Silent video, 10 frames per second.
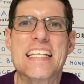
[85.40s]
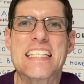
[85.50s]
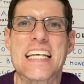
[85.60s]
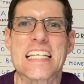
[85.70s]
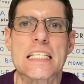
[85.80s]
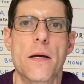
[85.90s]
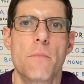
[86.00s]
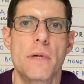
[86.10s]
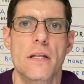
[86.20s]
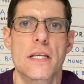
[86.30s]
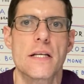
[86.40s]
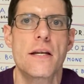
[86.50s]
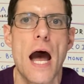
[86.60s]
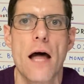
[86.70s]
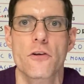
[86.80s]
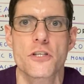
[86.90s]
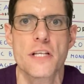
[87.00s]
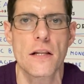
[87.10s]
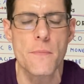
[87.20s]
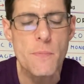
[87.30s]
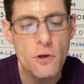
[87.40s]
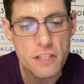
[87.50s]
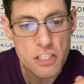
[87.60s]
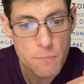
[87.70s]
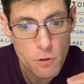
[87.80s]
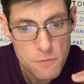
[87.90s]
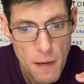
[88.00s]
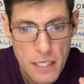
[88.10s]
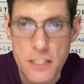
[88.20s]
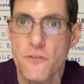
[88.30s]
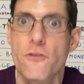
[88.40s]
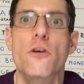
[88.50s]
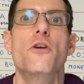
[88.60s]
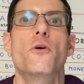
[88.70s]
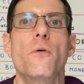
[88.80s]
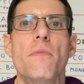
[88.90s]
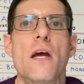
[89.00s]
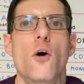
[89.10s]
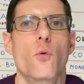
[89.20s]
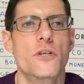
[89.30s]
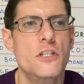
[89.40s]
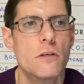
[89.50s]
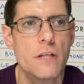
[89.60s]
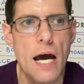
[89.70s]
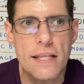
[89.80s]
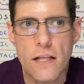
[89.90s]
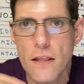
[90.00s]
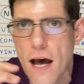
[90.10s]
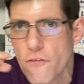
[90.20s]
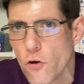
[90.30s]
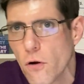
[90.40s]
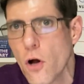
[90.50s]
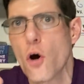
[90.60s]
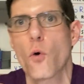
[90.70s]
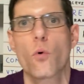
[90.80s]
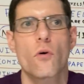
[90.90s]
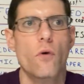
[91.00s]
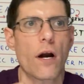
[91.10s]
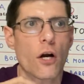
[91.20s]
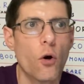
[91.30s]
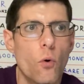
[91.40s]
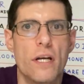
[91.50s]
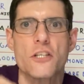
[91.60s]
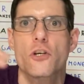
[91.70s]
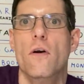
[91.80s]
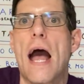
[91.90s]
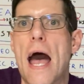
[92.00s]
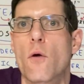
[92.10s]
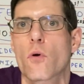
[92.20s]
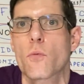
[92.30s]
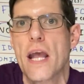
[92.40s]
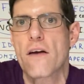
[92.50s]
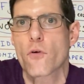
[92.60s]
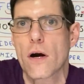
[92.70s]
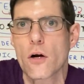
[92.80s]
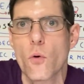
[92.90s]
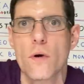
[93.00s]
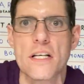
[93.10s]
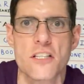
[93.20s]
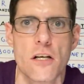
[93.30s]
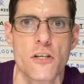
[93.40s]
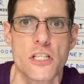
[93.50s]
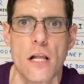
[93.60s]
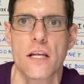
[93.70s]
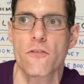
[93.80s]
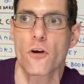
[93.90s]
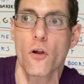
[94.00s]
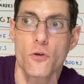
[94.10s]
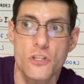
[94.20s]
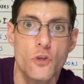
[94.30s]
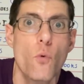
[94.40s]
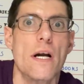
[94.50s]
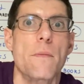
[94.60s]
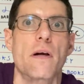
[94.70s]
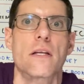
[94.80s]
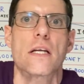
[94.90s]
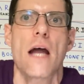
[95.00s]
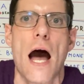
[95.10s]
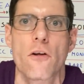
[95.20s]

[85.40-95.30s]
$6 million. Now, let me put this in perspective for you. We're still not at the level where rare coins are at, where we have rare coins that are selling for close to $20 million.